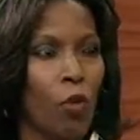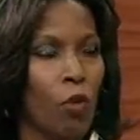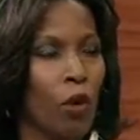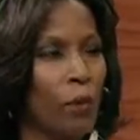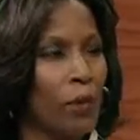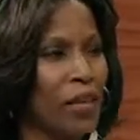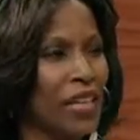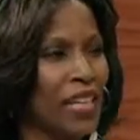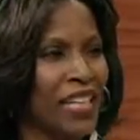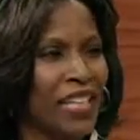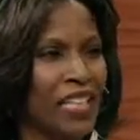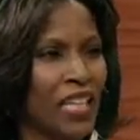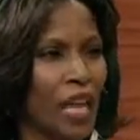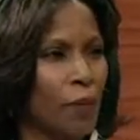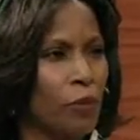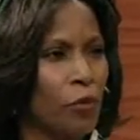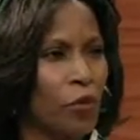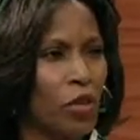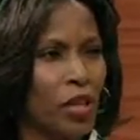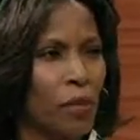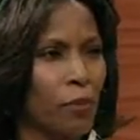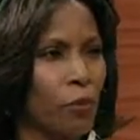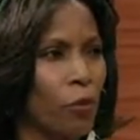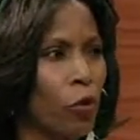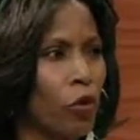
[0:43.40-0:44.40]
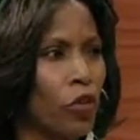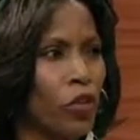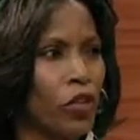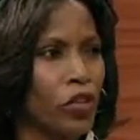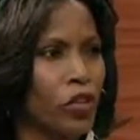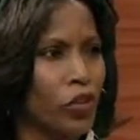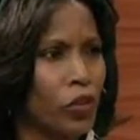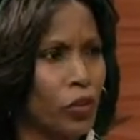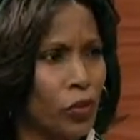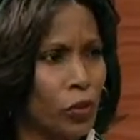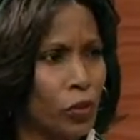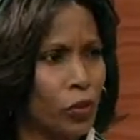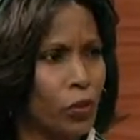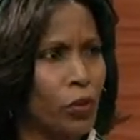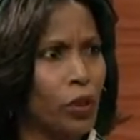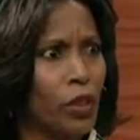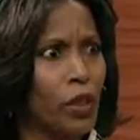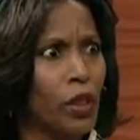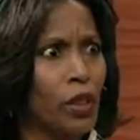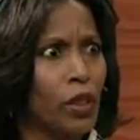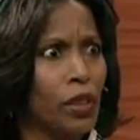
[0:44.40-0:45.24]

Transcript: Women, anytime you get more than 2,